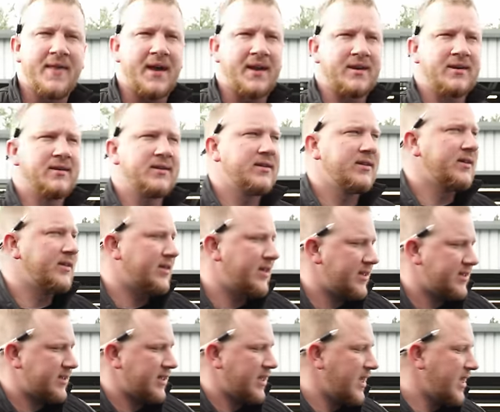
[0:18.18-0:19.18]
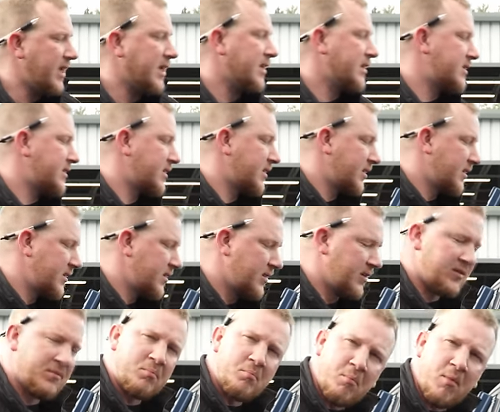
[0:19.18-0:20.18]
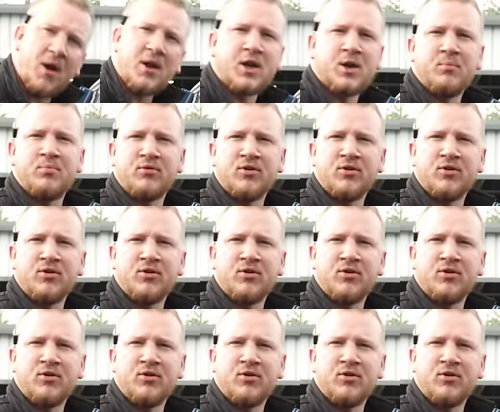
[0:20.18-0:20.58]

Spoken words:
then, this is Mike